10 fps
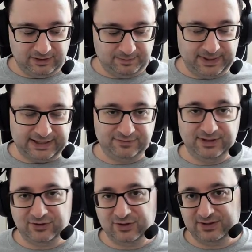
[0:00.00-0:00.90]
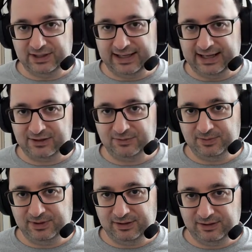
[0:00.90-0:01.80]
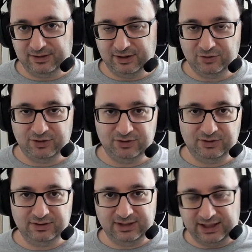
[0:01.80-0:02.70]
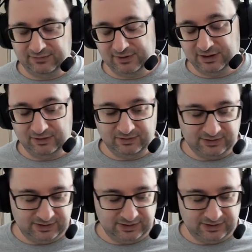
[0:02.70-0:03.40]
base features that you get with Notion, Evernote,